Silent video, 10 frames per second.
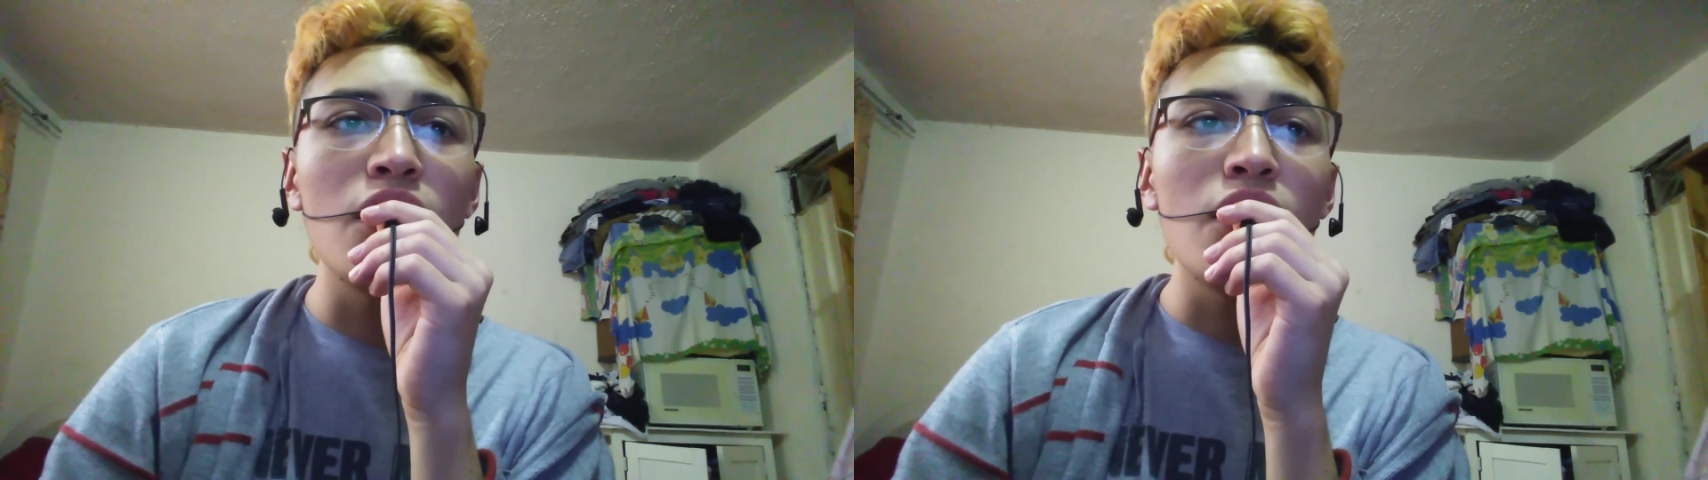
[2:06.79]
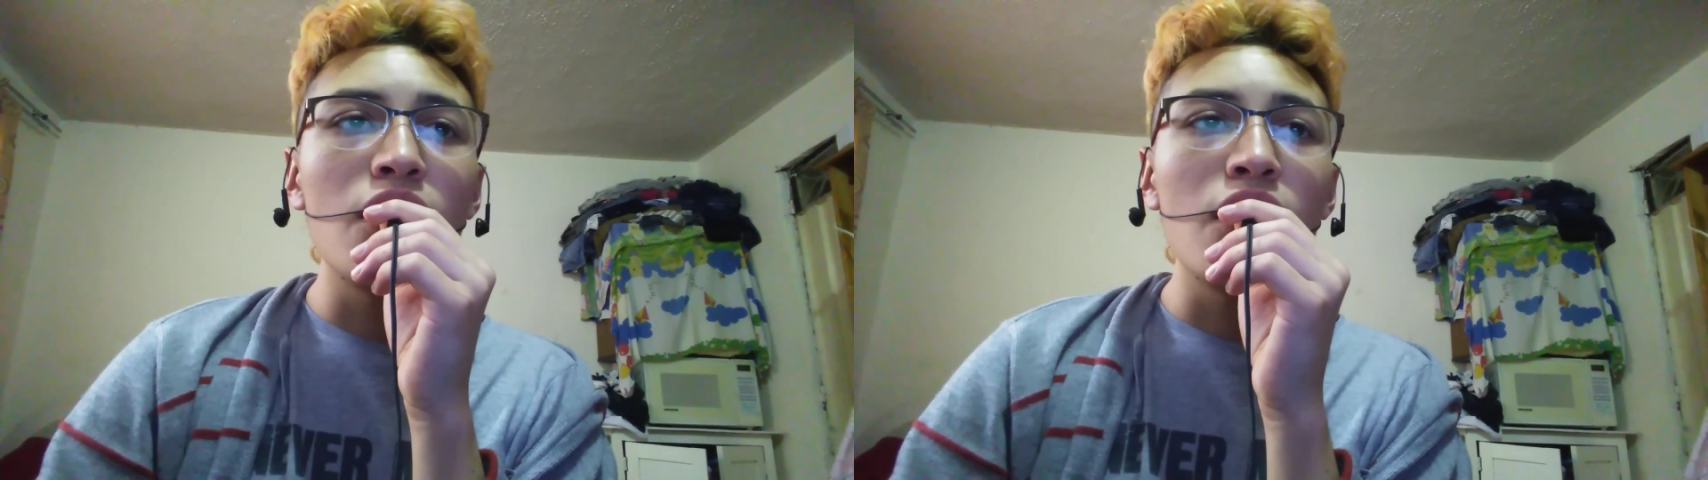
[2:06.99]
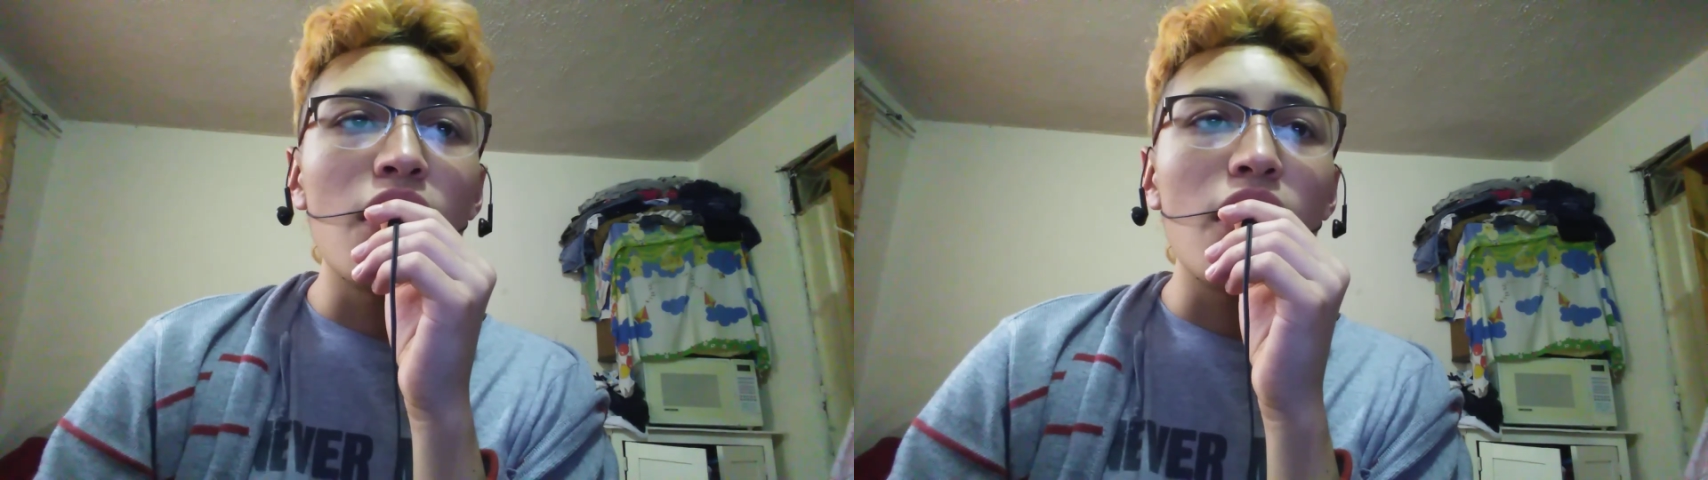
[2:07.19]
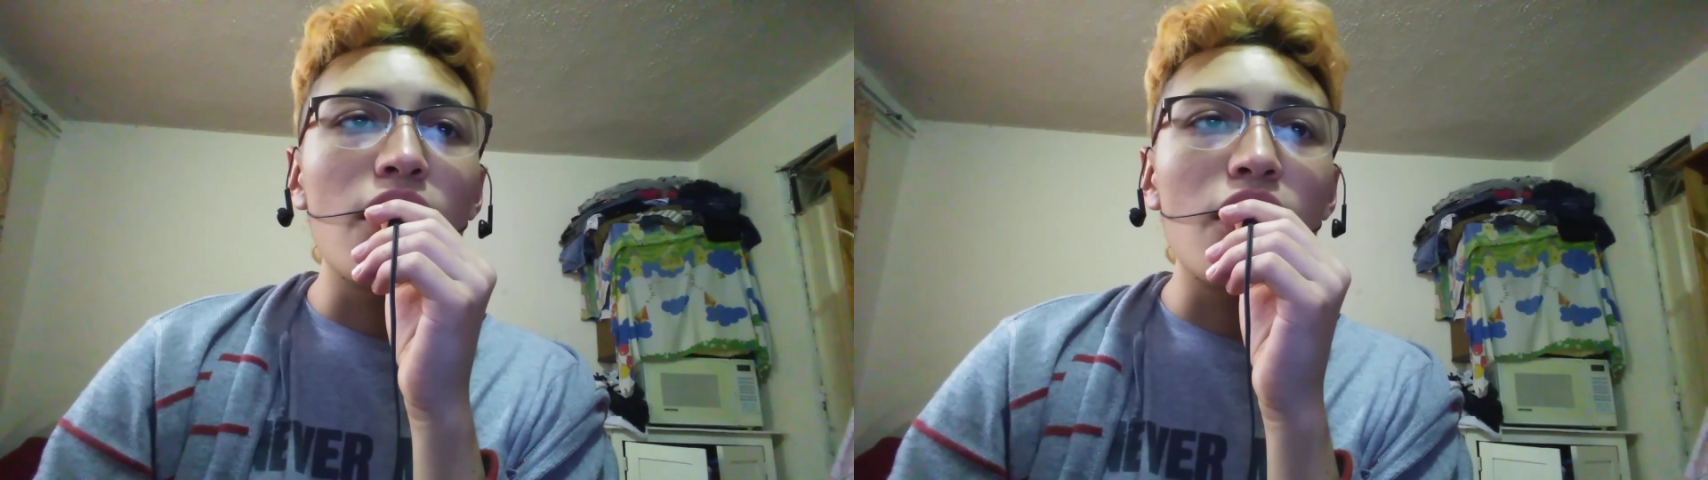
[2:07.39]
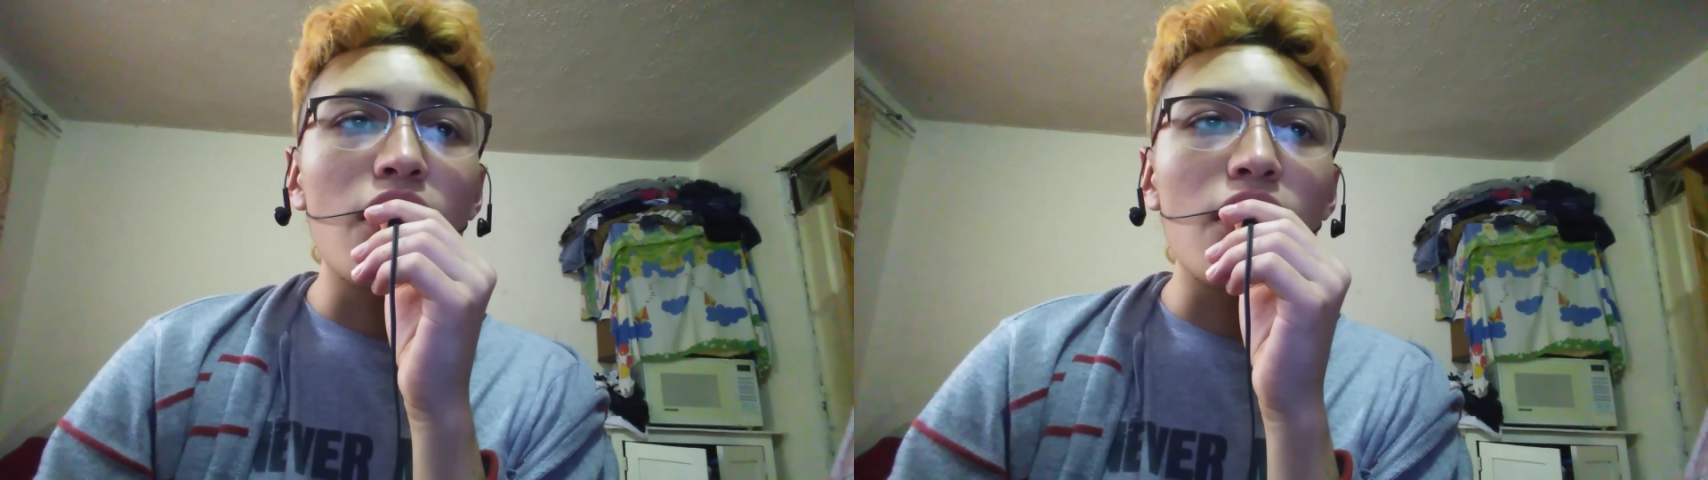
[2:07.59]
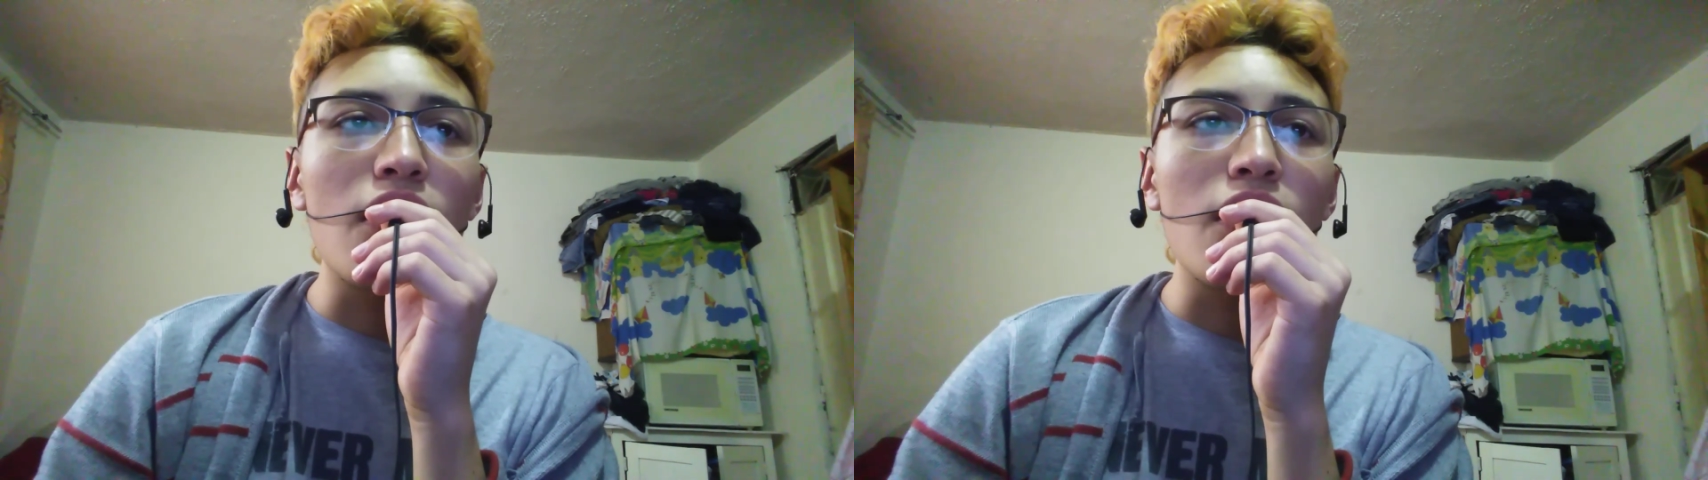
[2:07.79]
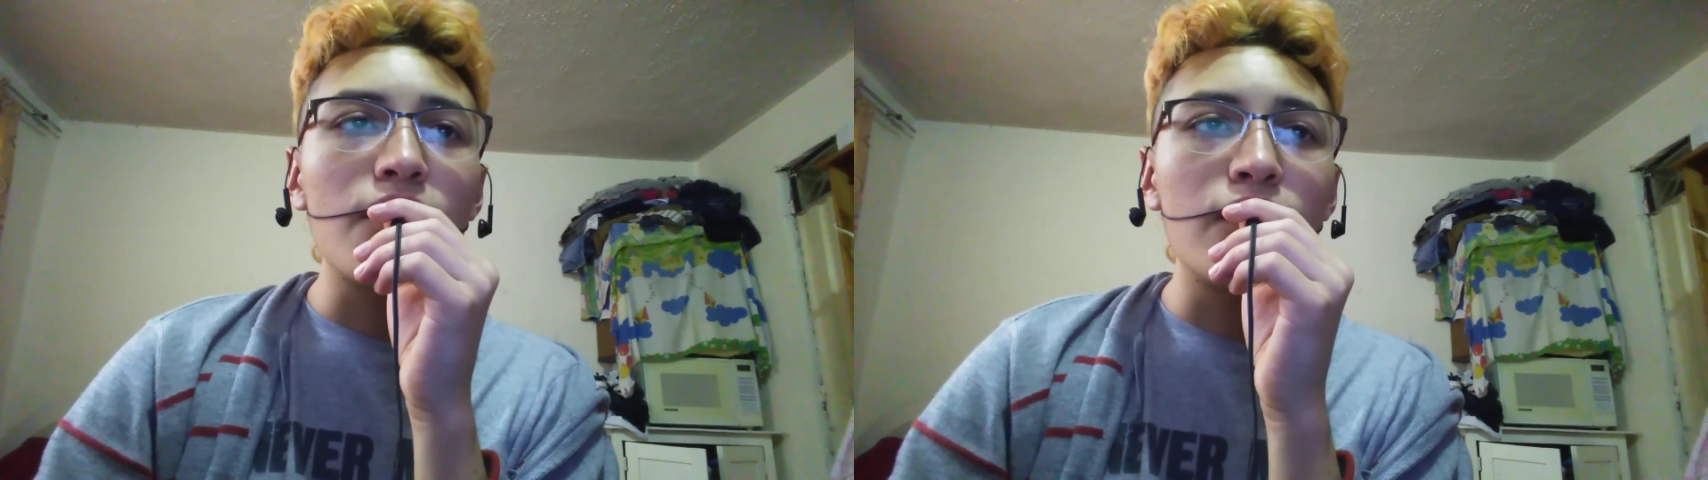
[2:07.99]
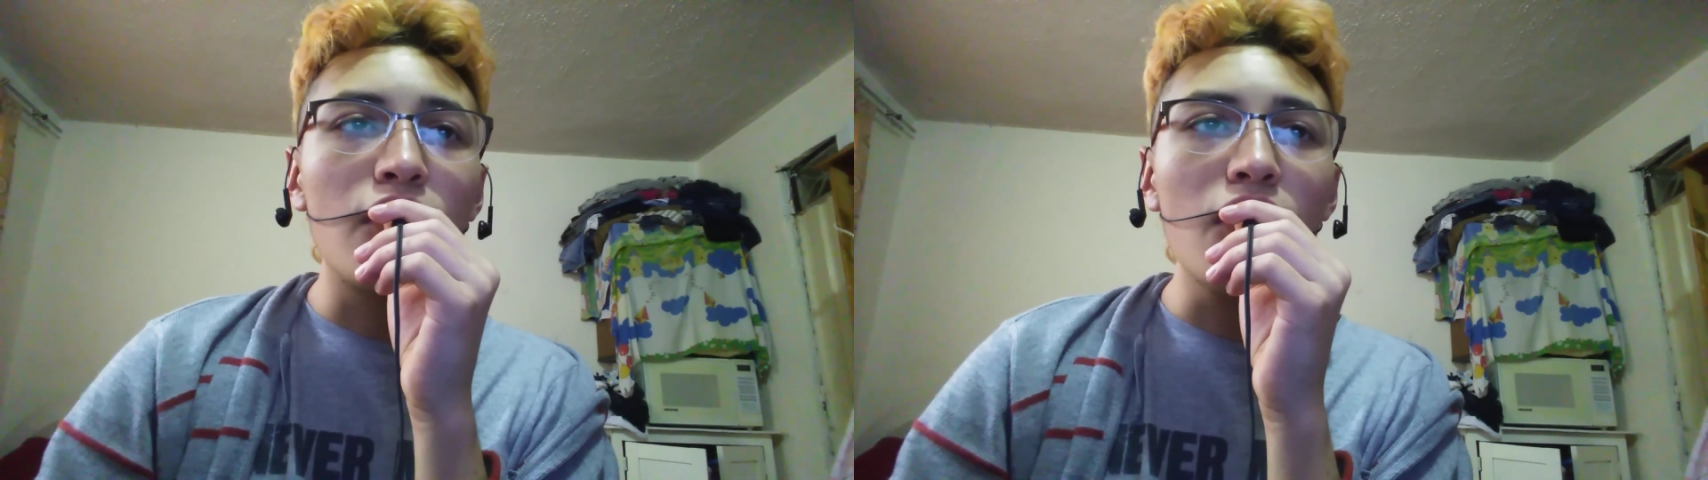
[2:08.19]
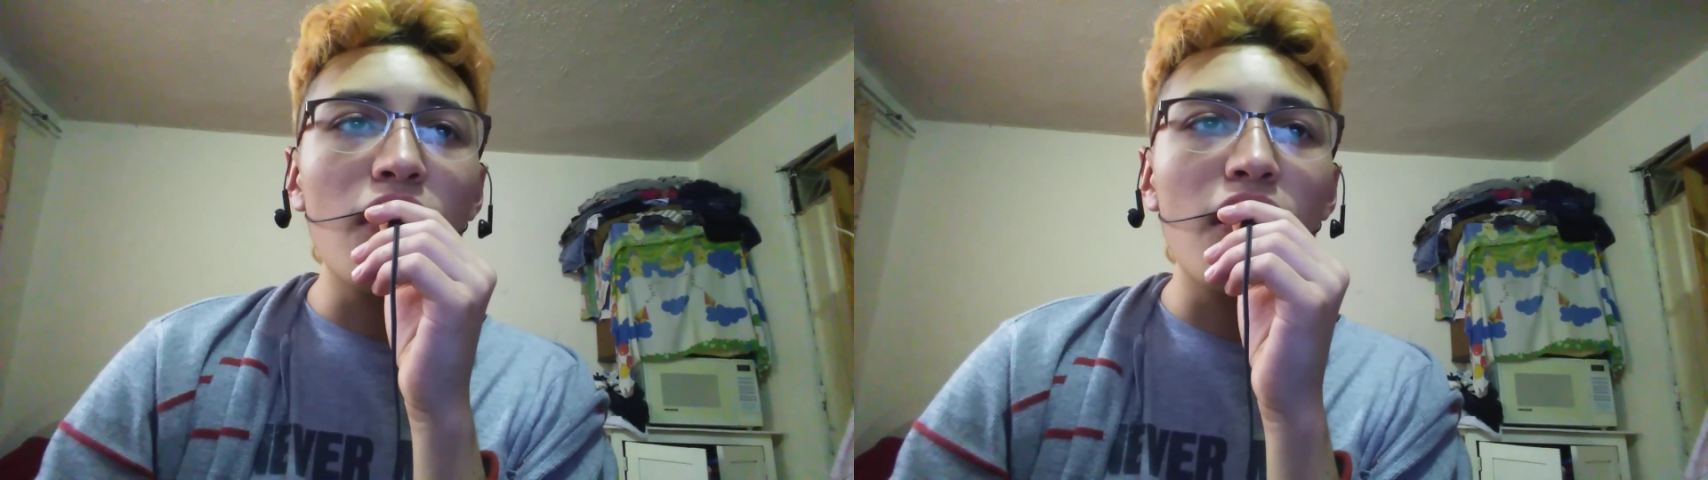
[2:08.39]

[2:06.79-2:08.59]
for a tourist place